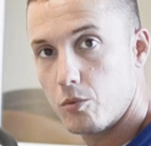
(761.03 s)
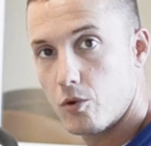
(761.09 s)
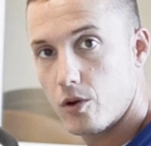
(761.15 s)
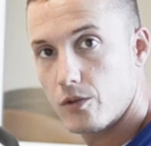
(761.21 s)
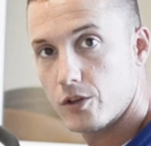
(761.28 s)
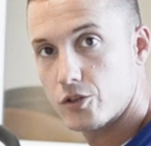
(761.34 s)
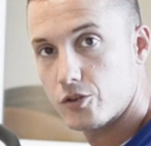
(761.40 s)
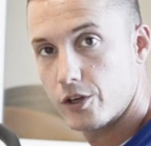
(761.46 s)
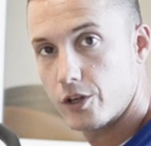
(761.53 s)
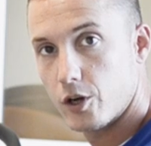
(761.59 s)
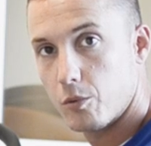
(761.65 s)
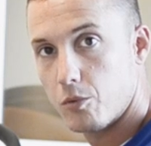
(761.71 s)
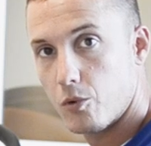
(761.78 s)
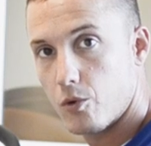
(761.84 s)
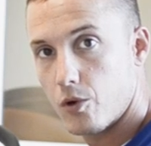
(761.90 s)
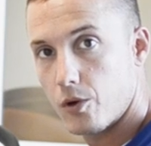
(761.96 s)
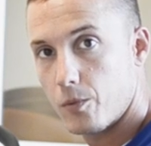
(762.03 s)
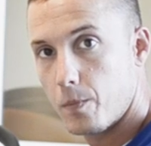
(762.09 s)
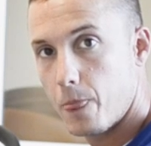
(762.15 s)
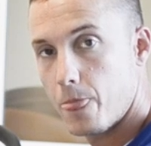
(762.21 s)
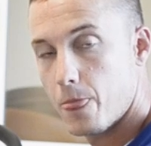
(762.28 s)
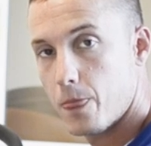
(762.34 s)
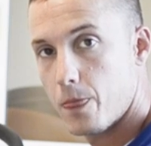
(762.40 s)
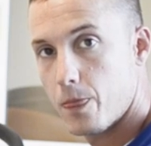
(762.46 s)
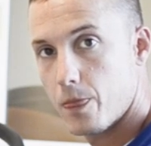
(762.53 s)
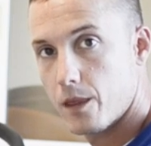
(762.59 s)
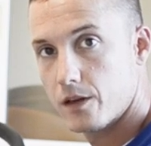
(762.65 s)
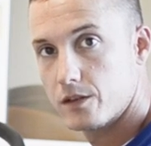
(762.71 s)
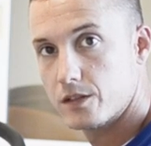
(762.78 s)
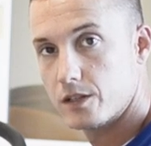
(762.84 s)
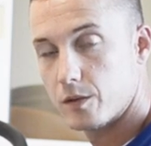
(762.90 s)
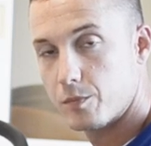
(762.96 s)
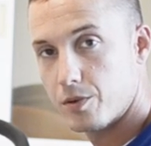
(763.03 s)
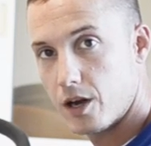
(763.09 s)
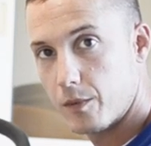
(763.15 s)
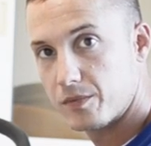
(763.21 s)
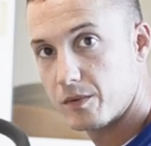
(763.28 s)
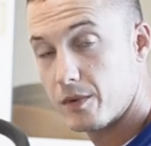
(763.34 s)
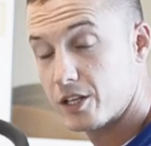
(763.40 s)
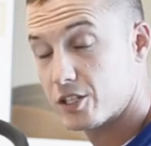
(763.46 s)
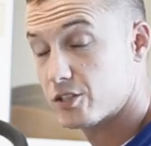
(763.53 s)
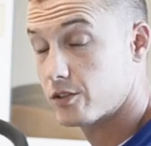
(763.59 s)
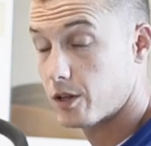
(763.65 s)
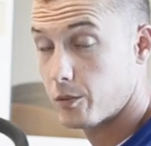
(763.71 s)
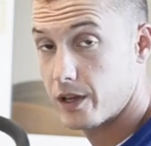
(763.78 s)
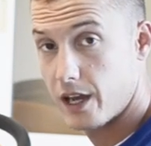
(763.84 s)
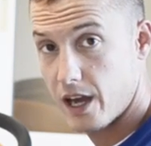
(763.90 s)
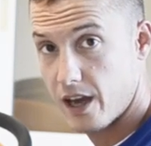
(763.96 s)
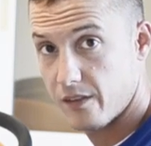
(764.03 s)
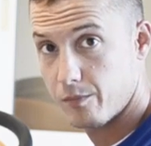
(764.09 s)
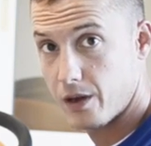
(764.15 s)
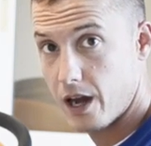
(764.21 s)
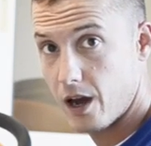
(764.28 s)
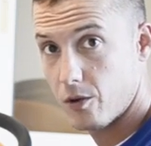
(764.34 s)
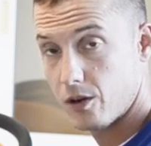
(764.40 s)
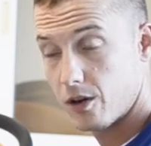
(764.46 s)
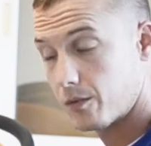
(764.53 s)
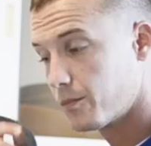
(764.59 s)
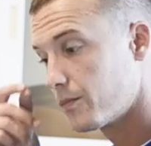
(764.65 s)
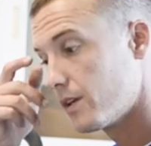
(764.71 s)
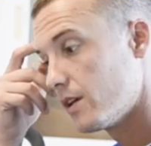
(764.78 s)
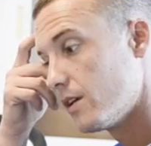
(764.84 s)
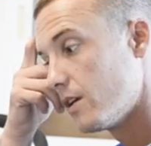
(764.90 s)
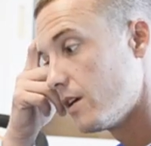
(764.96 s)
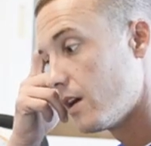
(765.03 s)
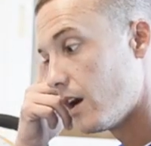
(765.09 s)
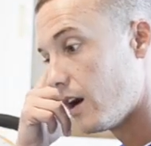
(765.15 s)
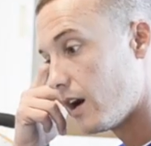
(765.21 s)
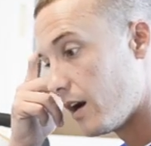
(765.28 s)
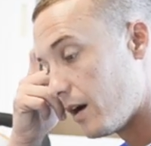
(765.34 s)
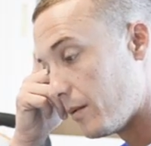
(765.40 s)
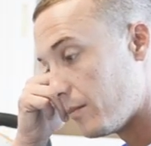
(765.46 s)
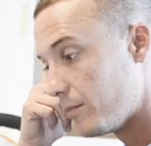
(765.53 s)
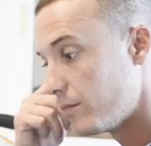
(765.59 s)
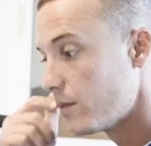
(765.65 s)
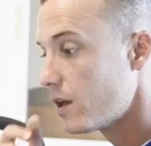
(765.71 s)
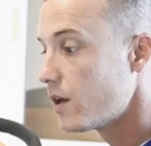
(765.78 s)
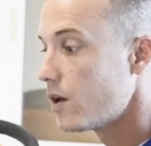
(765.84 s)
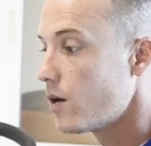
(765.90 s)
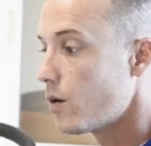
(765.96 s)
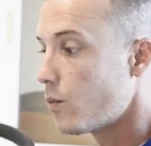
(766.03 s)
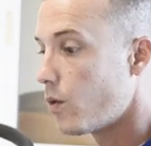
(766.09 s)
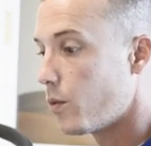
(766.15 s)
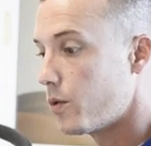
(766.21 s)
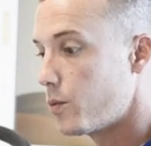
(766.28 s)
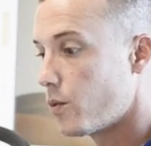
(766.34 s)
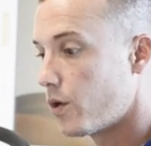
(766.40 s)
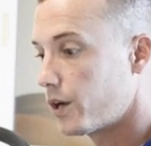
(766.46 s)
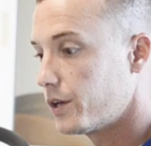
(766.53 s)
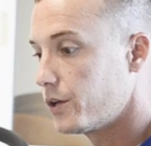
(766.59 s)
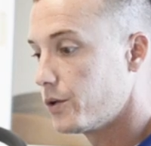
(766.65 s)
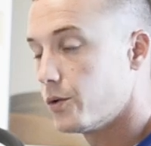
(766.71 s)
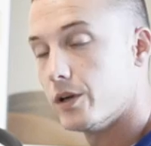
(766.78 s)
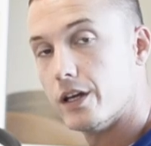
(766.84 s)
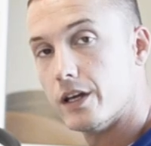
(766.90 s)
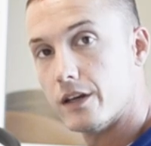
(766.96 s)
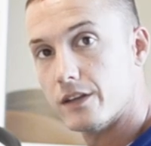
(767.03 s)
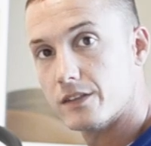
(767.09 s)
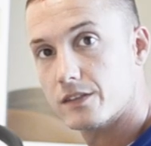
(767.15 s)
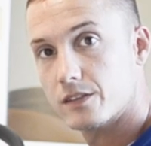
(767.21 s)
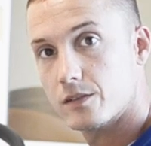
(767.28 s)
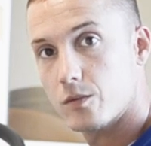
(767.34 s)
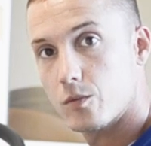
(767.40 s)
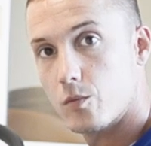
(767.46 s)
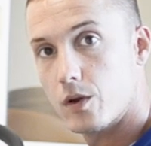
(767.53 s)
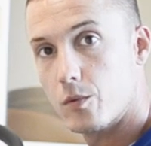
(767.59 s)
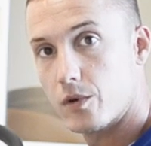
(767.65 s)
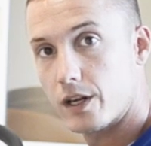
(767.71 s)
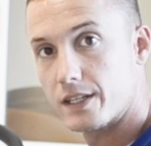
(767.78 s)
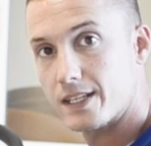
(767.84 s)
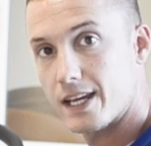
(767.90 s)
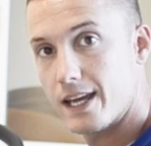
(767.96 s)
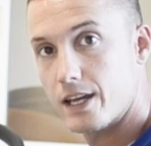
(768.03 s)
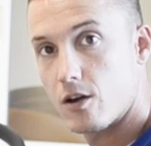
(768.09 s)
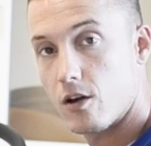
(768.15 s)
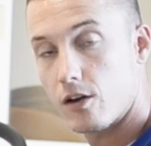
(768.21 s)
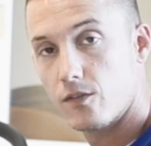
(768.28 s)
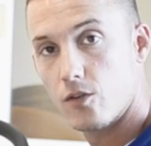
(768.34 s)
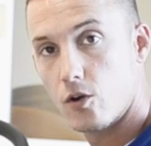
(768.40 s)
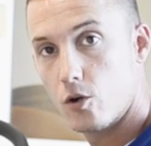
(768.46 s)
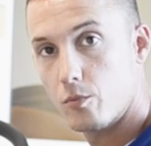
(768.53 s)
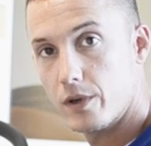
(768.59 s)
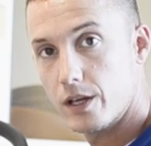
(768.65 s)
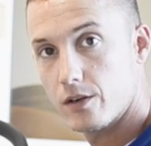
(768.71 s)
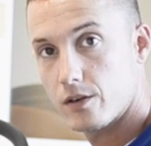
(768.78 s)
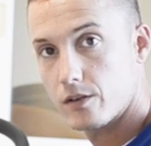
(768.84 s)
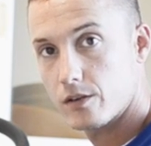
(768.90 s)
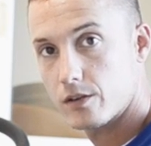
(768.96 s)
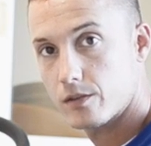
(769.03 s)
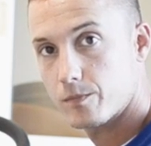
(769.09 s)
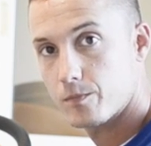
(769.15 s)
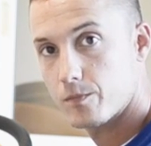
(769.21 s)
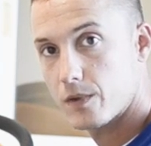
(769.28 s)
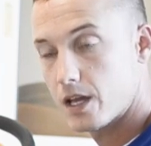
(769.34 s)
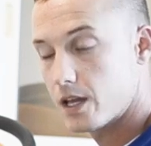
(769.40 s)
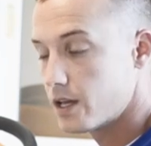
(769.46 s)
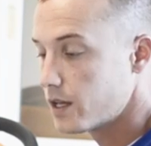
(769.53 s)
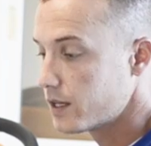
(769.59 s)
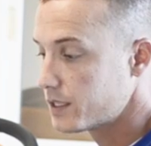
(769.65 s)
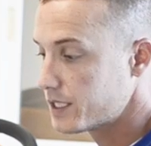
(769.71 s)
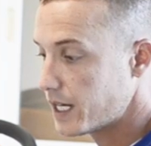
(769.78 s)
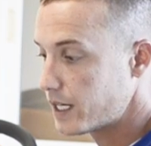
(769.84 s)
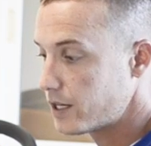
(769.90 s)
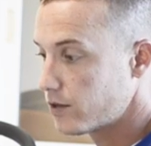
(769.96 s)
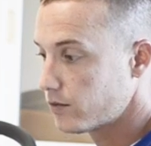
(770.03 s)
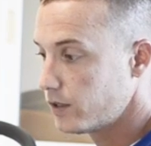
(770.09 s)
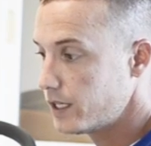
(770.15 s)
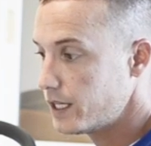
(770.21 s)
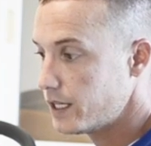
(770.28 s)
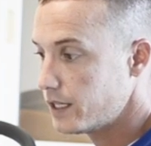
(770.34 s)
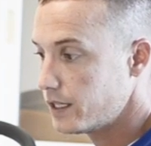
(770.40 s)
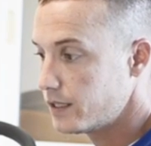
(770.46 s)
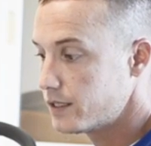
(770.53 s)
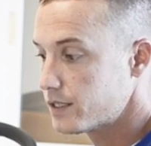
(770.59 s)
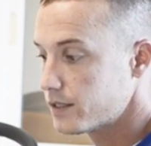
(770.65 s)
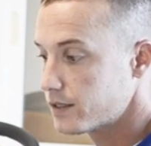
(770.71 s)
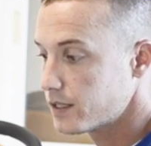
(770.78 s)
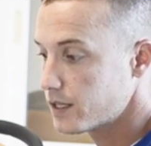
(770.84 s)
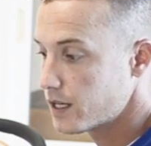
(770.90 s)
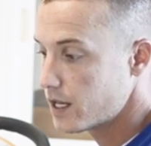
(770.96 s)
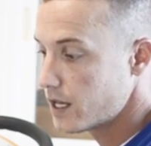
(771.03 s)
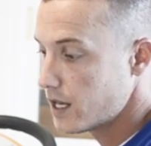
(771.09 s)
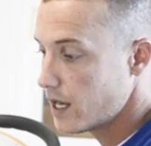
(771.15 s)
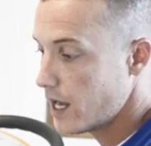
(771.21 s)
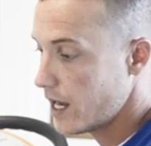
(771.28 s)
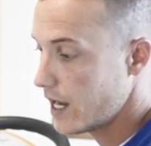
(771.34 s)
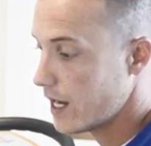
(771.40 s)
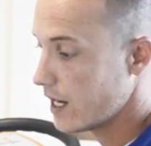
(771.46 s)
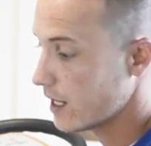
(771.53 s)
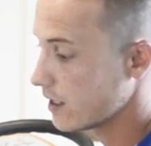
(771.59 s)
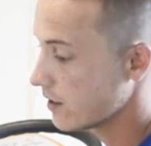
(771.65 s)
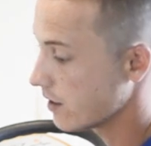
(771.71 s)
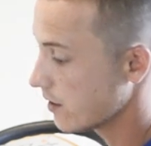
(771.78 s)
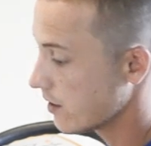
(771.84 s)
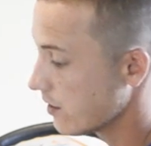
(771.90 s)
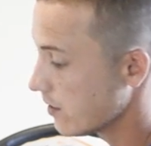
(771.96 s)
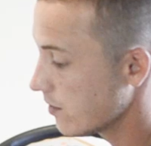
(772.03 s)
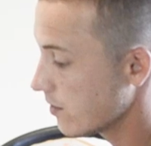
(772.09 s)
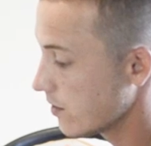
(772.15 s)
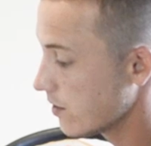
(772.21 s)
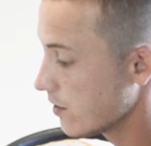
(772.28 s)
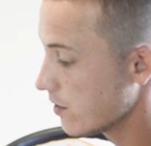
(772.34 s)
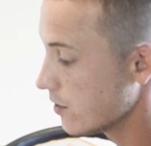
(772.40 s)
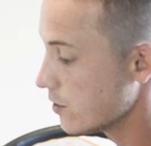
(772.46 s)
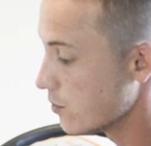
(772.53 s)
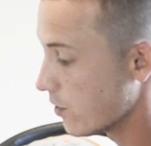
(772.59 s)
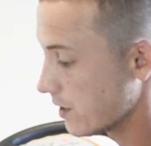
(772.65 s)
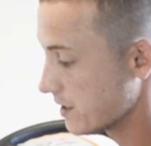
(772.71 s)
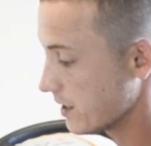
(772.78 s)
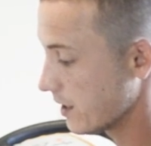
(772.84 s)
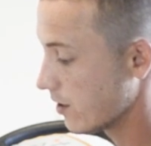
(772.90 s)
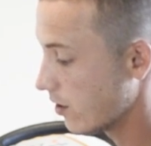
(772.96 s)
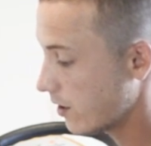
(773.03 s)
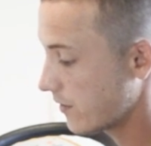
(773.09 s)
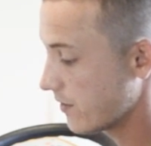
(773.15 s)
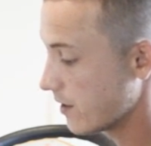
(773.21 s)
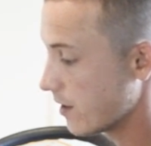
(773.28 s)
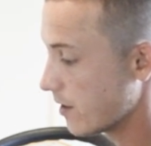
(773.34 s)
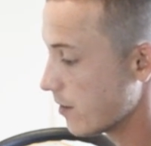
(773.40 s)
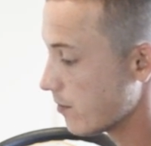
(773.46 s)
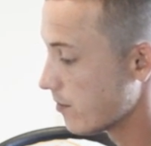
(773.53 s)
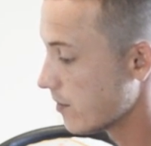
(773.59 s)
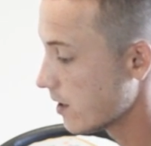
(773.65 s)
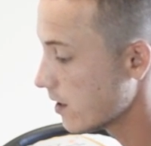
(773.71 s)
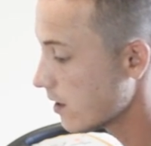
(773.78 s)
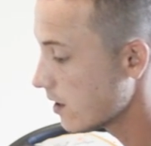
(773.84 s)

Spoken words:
board, the trio board, to the pump to make sure that we have power, what we want to do is we want to take our voltmeter, take your leads, and you want to hook them